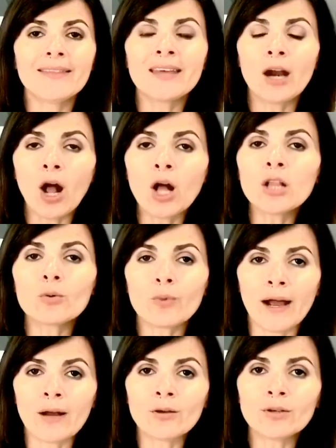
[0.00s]
That all
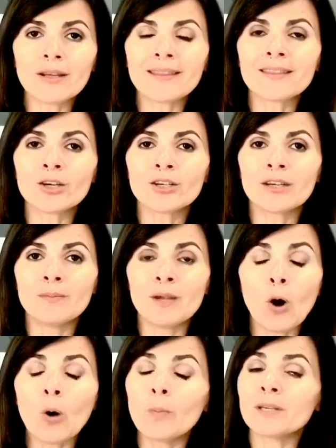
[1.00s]
around, they're going to
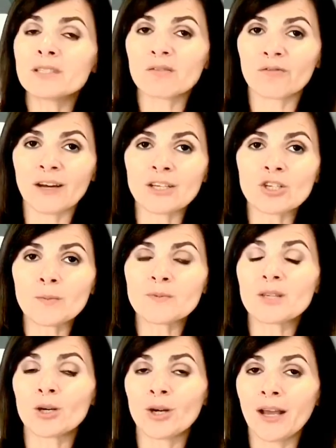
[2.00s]
be open to
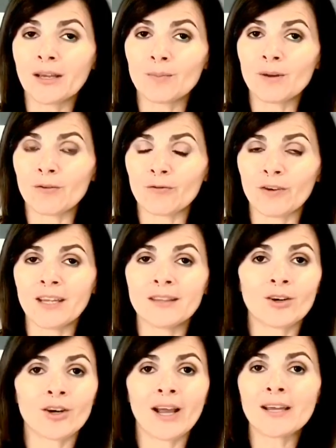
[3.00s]
friendships. They're not going to be afraid.
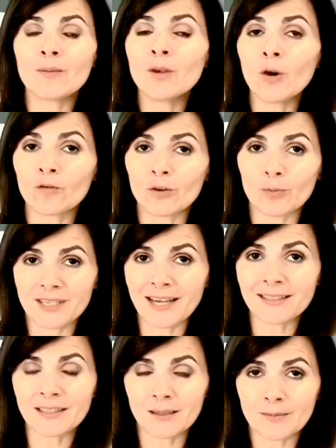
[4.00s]
They're not going to be
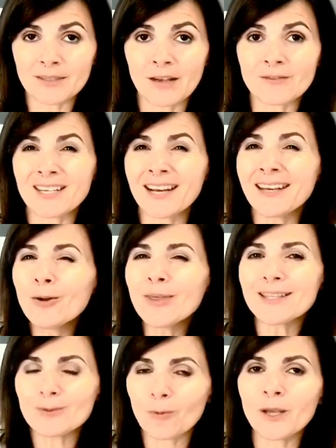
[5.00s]
overprotecting themselves. And I know
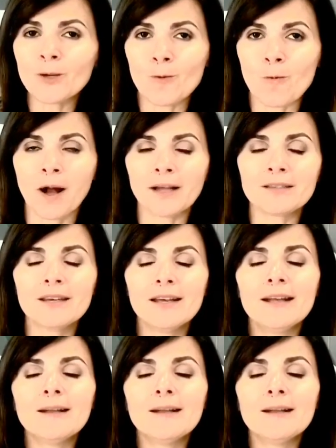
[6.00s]
that's what you want.